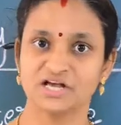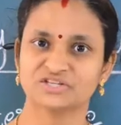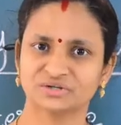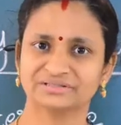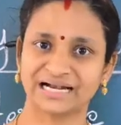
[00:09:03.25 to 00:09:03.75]

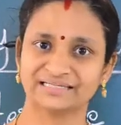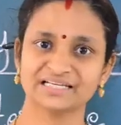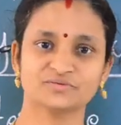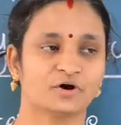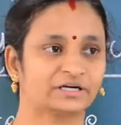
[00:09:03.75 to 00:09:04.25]
So that
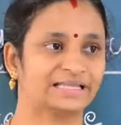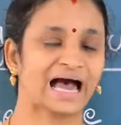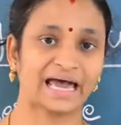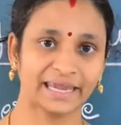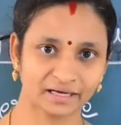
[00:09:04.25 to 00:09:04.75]
is what the
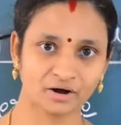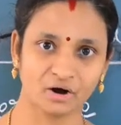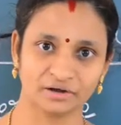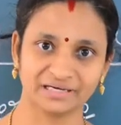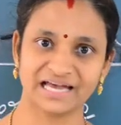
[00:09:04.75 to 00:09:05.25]

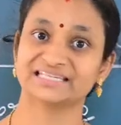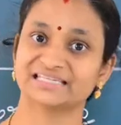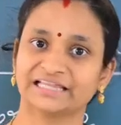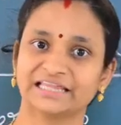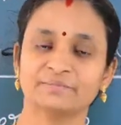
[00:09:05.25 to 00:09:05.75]
icon is,
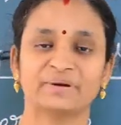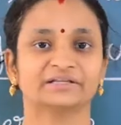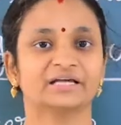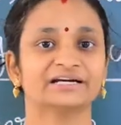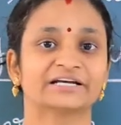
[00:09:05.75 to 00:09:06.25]
nothing
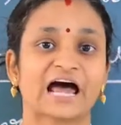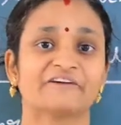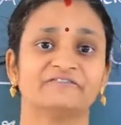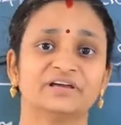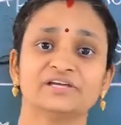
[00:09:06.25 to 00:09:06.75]
but the
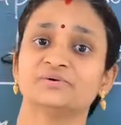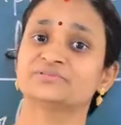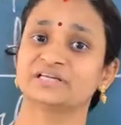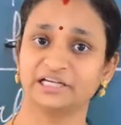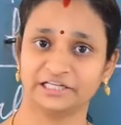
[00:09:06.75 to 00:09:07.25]
graphic
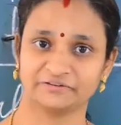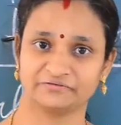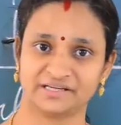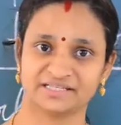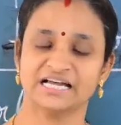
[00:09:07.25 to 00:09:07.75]
user
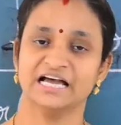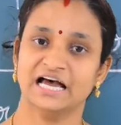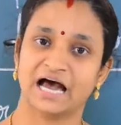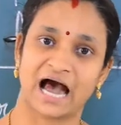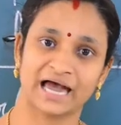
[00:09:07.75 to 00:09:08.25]
interface.
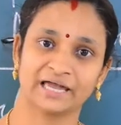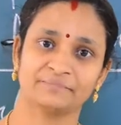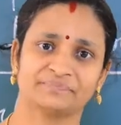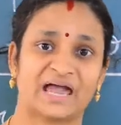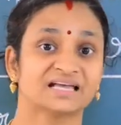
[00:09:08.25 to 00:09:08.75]

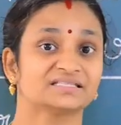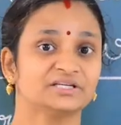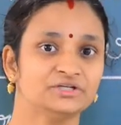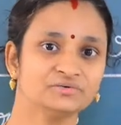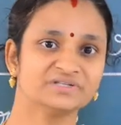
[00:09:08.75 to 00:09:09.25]
As a
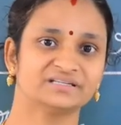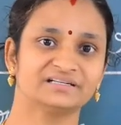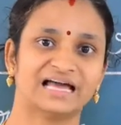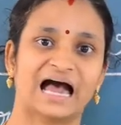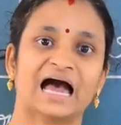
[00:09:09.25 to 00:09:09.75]

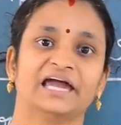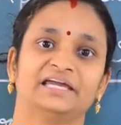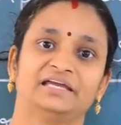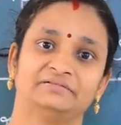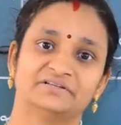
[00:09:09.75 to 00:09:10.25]
user,
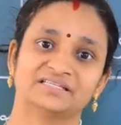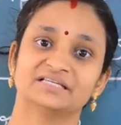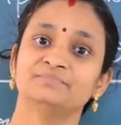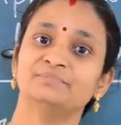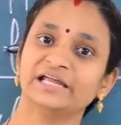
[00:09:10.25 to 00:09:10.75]
I
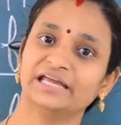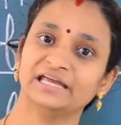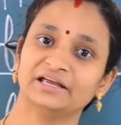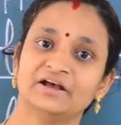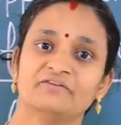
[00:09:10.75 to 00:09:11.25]
simply
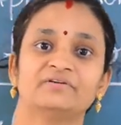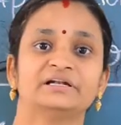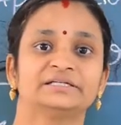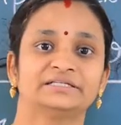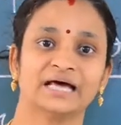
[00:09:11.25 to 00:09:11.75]

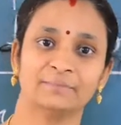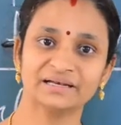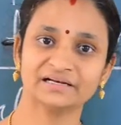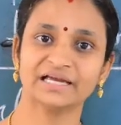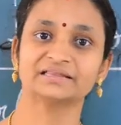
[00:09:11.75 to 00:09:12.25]
will
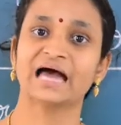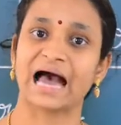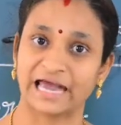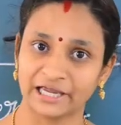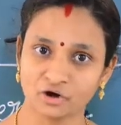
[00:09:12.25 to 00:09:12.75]
double click the
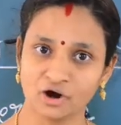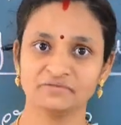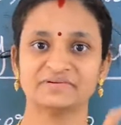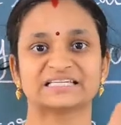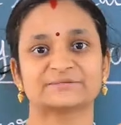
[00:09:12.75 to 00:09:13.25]

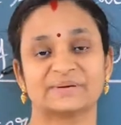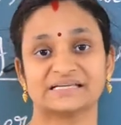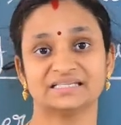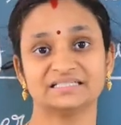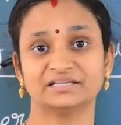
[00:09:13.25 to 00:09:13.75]
icon which is
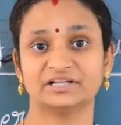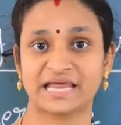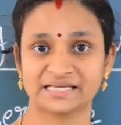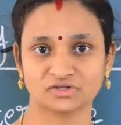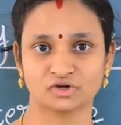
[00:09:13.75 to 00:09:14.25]
present in the
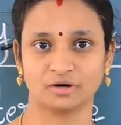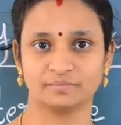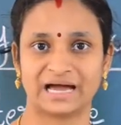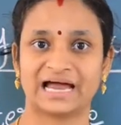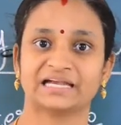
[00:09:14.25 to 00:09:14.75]

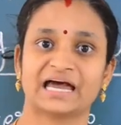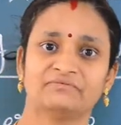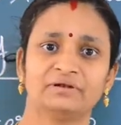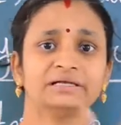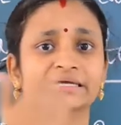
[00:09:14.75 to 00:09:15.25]
desktop and I
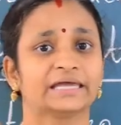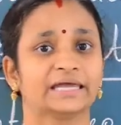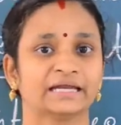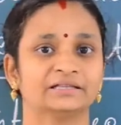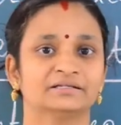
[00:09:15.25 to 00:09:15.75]
will
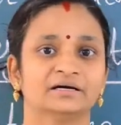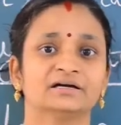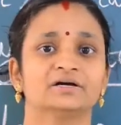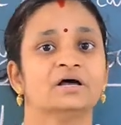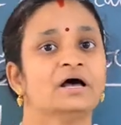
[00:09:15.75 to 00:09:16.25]
get the
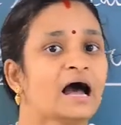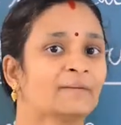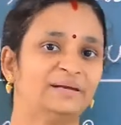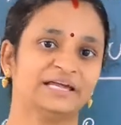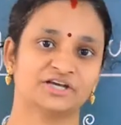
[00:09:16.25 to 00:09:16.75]

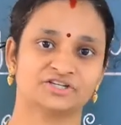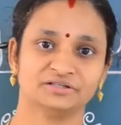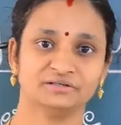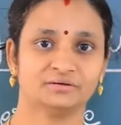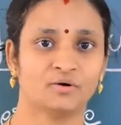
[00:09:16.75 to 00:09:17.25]

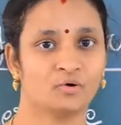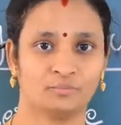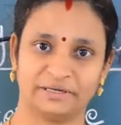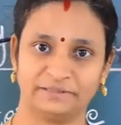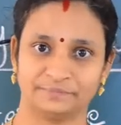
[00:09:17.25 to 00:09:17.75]
application
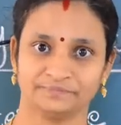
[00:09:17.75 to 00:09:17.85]
open.